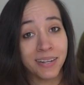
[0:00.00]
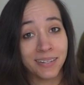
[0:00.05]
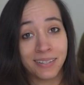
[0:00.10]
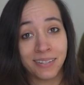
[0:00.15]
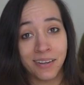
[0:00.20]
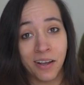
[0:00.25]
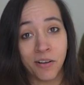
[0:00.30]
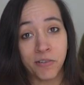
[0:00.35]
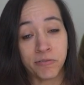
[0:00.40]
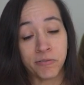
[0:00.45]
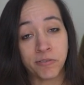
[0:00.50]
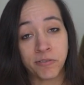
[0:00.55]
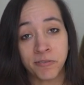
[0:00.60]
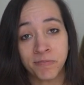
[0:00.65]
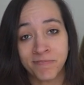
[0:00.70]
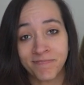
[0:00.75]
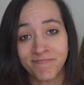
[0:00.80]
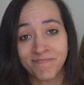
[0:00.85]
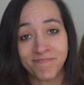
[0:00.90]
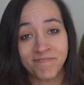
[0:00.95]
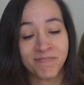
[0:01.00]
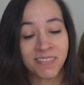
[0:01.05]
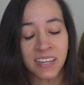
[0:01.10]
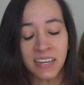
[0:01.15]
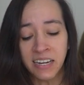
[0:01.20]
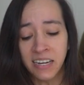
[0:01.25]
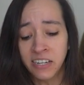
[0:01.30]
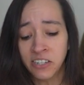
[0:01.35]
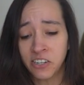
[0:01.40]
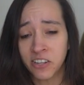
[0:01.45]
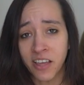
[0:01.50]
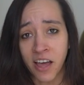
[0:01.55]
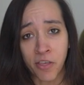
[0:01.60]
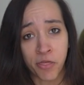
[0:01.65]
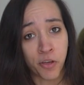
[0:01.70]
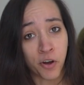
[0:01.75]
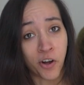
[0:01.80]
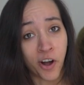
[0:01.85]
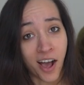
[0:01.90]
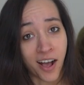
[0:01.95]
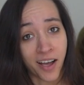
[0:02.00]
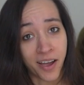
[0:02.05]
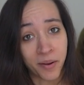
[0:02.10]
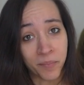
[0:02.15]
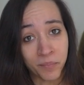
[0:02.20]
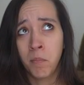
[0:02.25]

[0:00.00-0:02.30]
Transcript: itself into that third eye.